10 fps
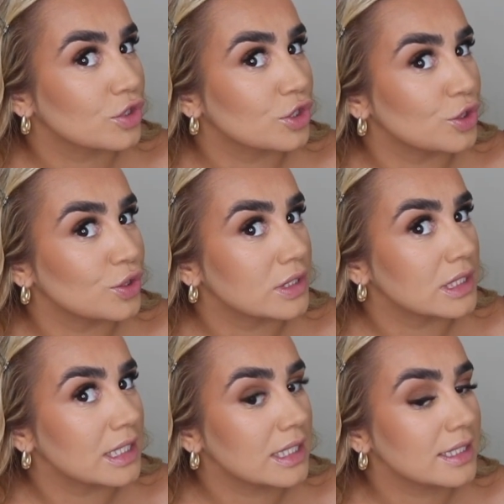Do you
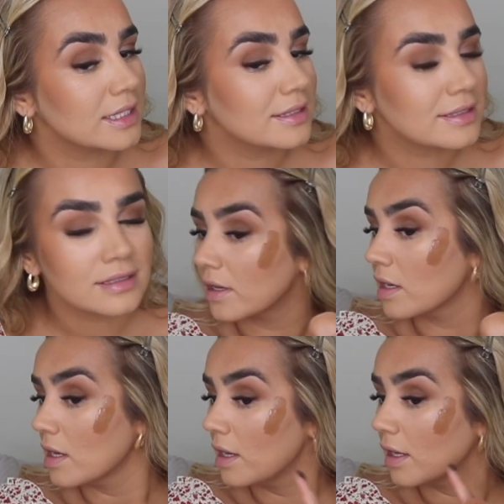see it?
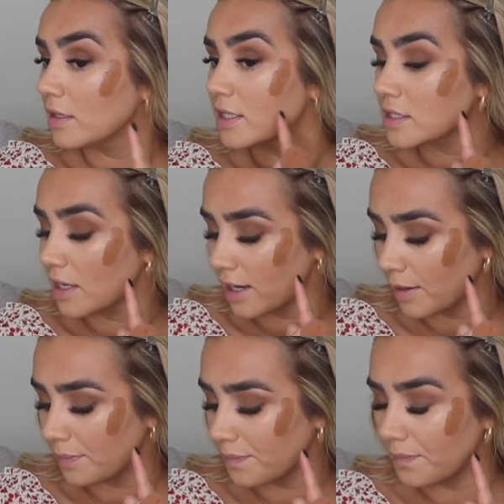This
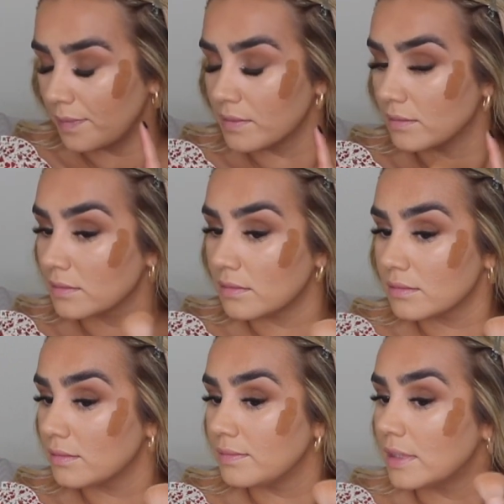side
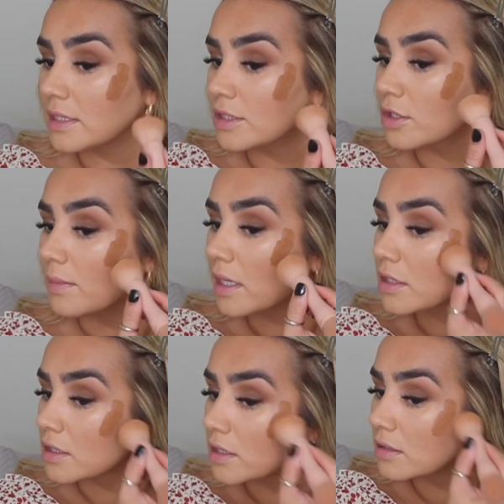I did too
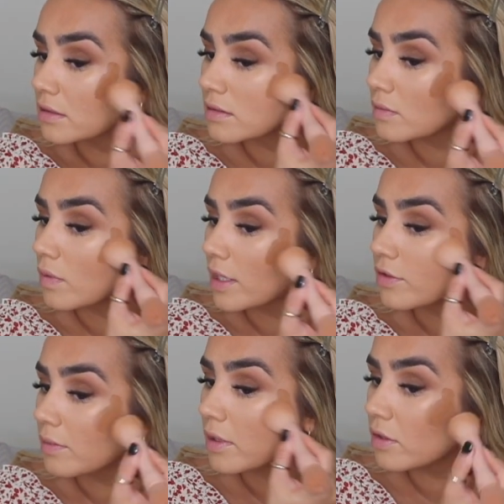much. I did way
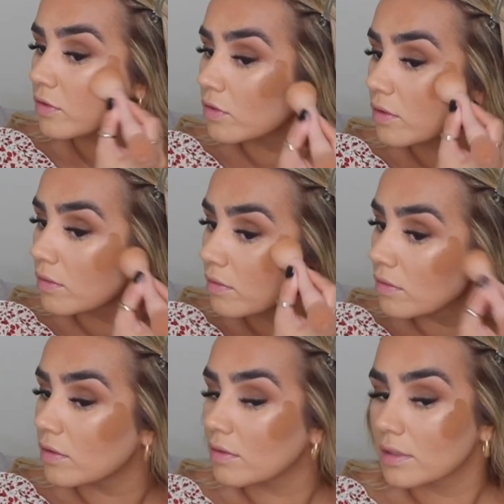too much.
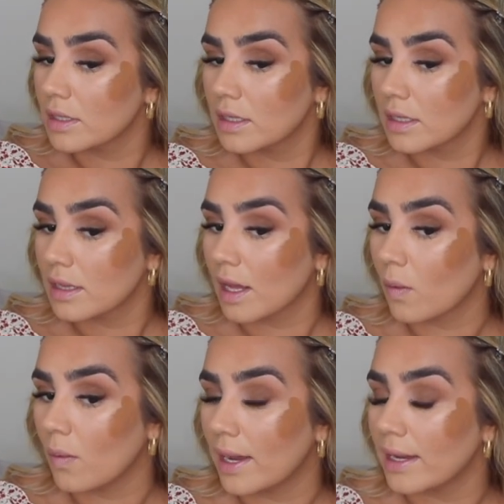Like
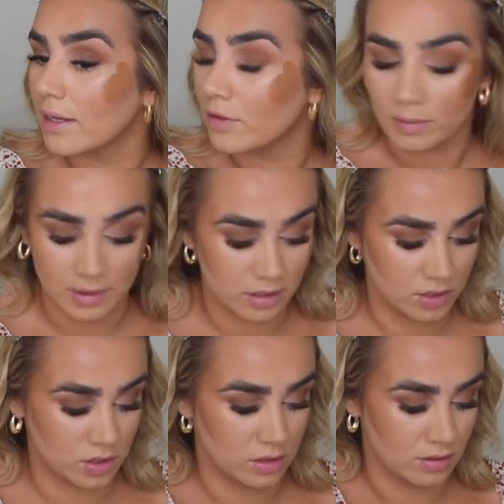way too
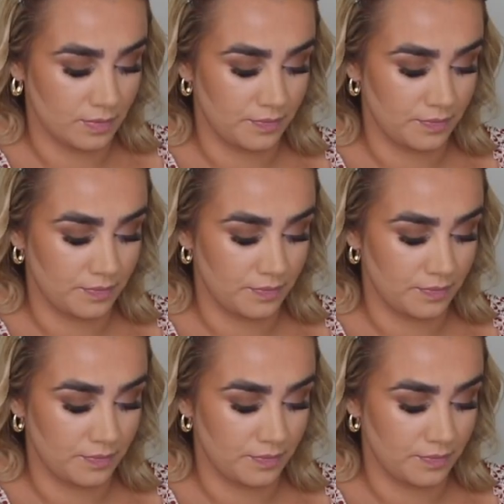much.